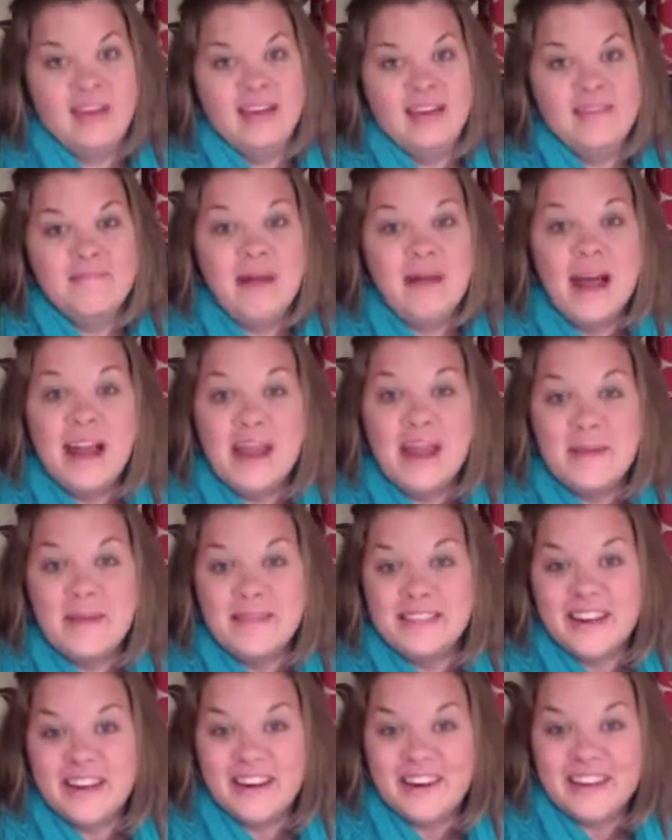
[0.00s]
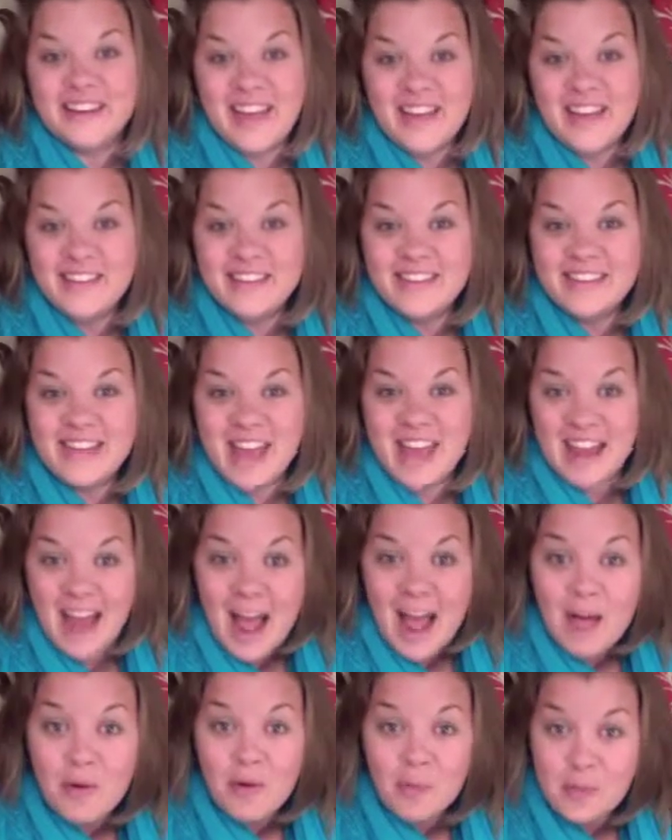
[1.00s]
My name is Erin Davis, and
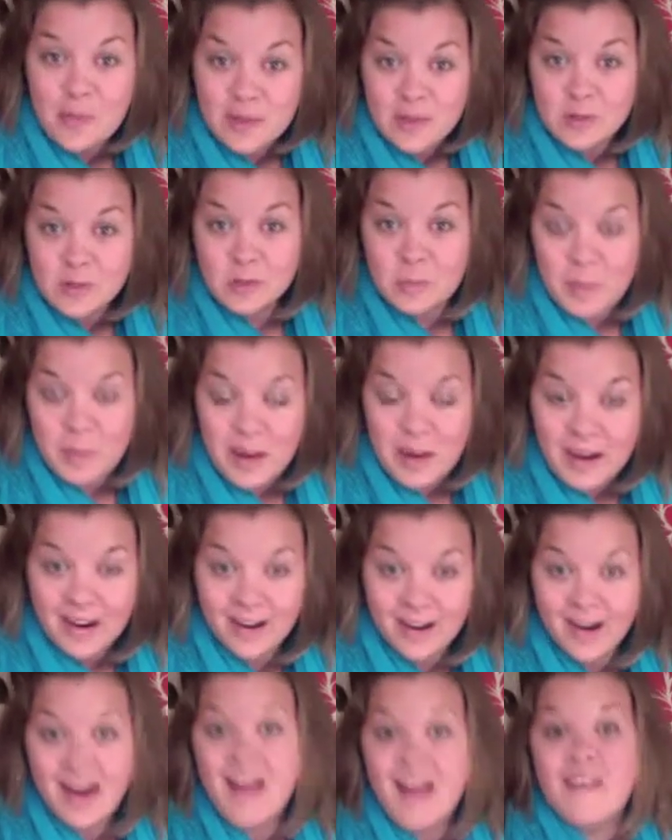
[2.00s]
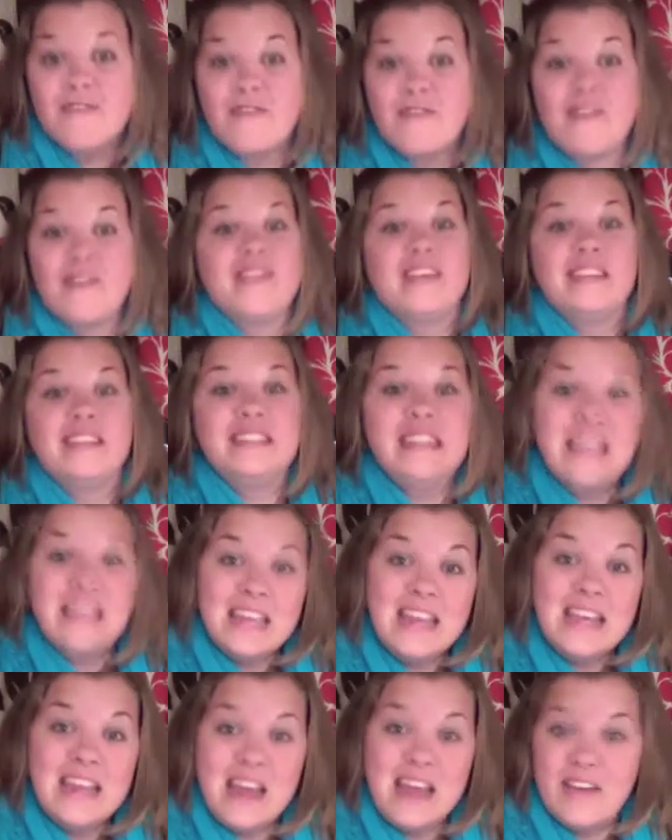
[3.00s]
I will be the speaker for the
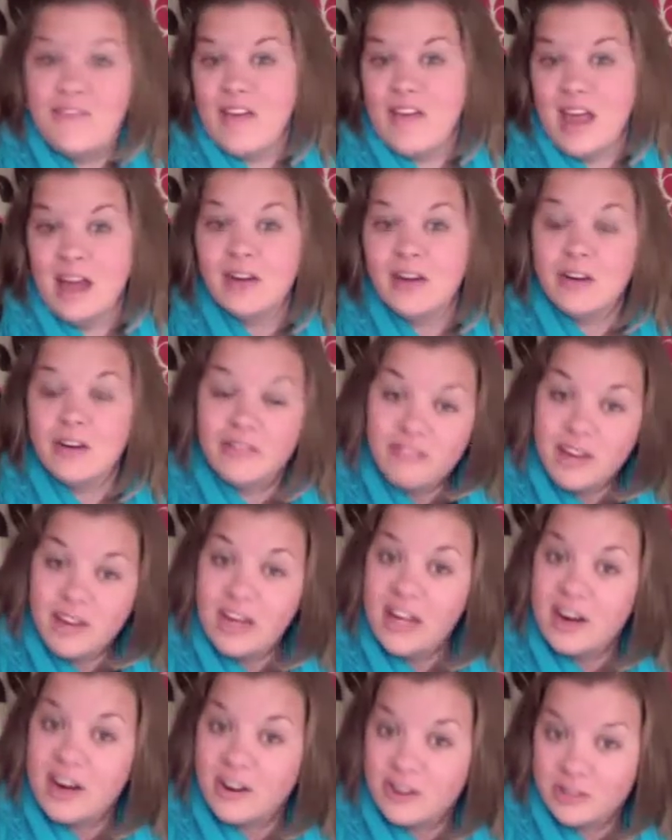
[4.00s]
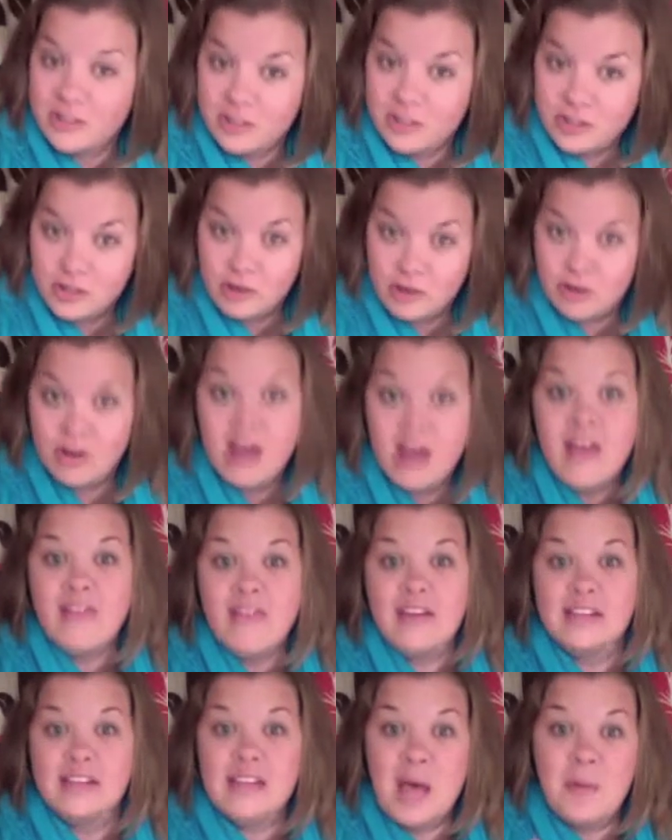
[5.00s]
teen event, Graffiti Girls 2,
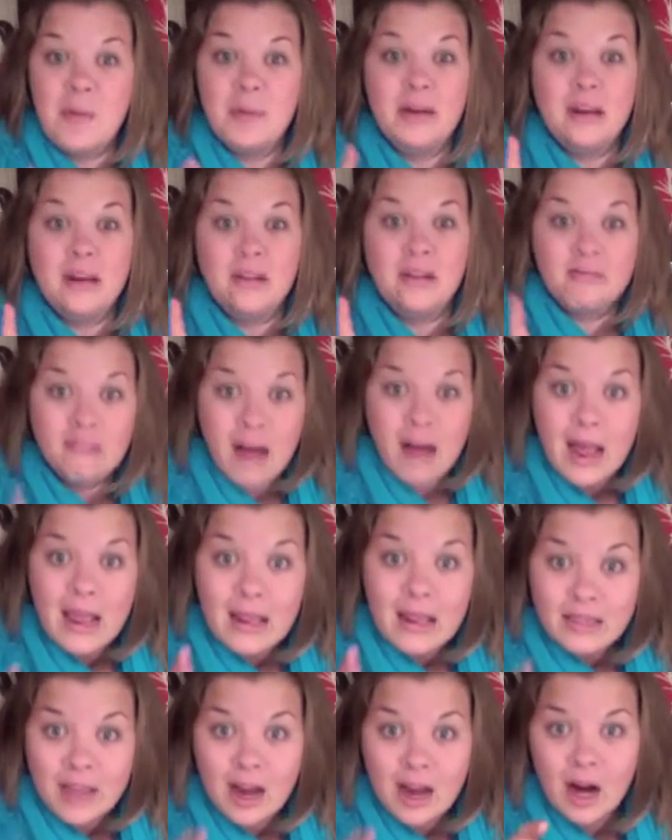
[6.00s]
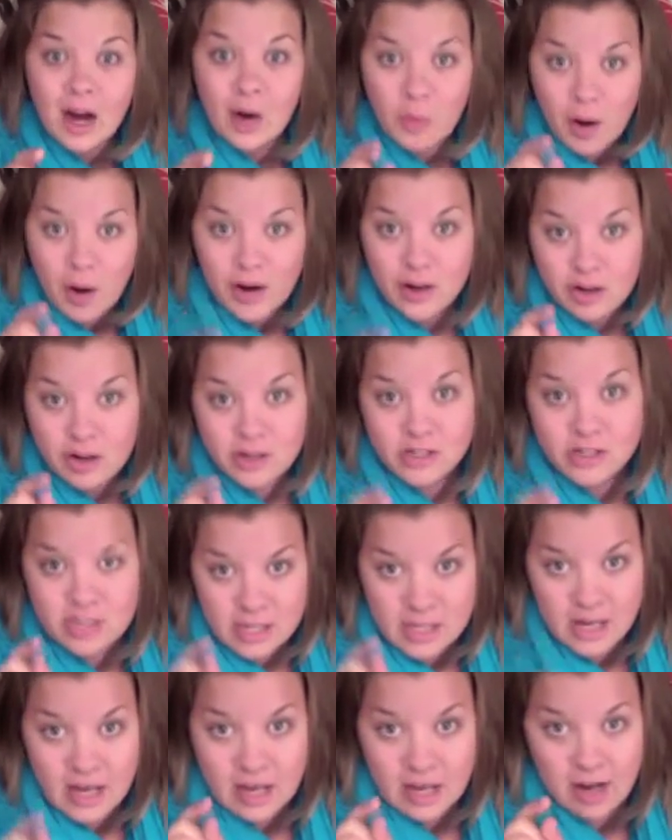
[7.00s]
that's happening right there where you're
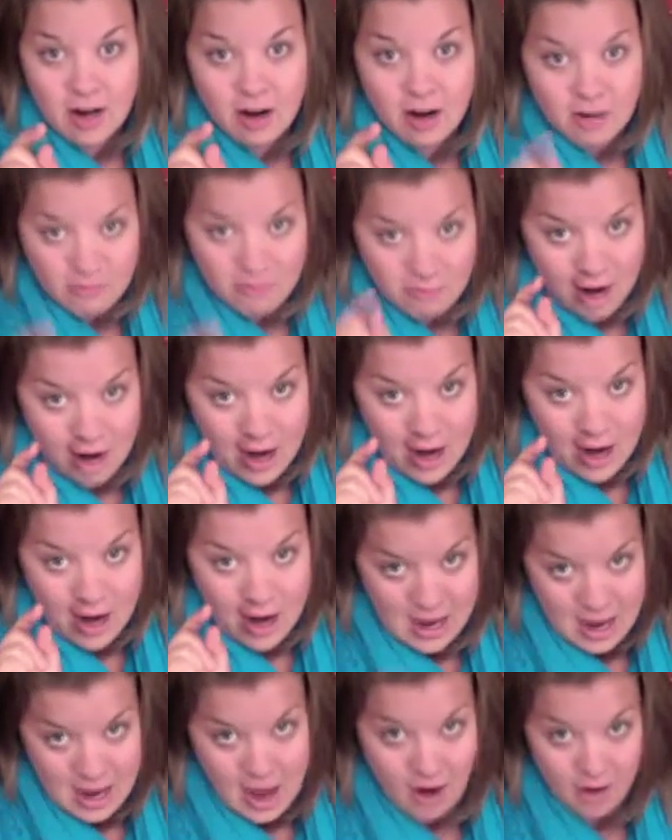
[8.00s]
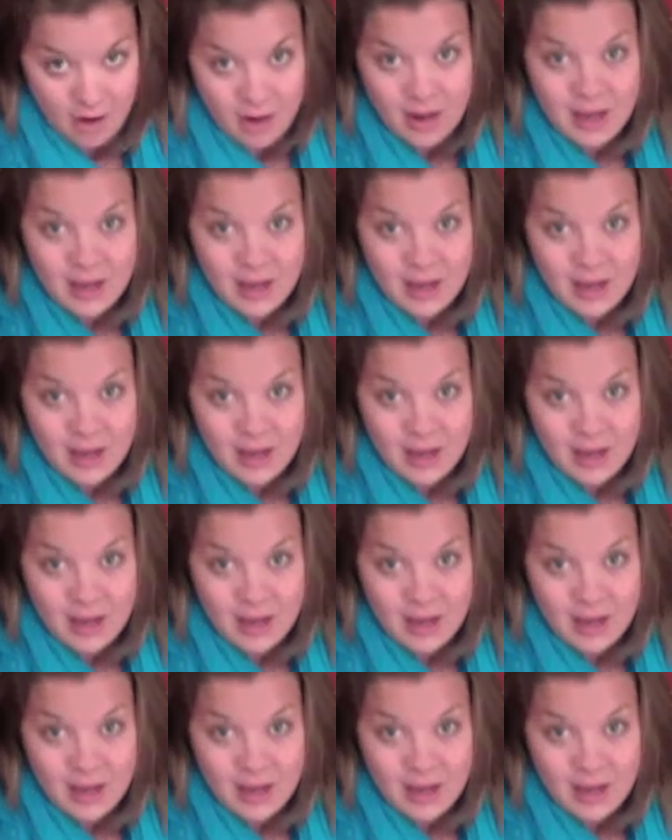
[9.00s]
sitting right now.